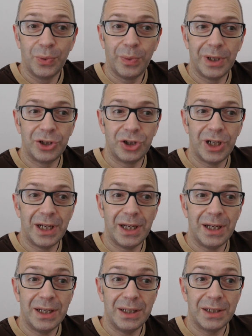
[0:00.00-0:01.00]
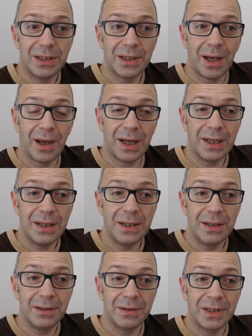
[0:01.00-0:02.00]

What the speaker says: which is a